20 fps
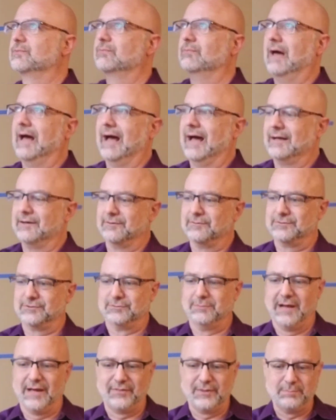I don't do
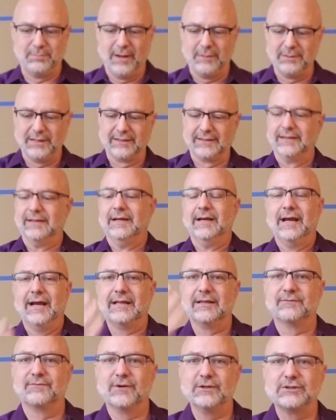math in public, in
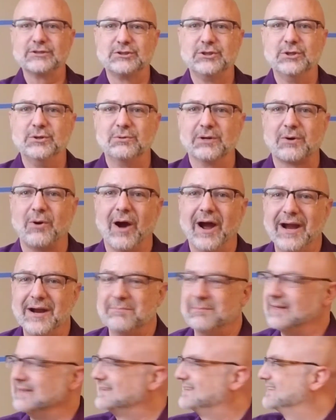the first 2
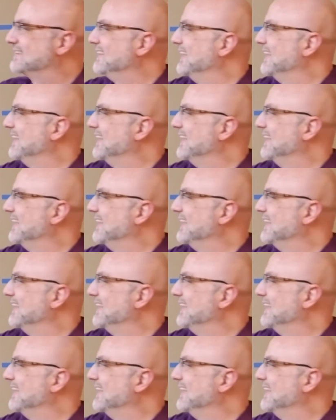requirements,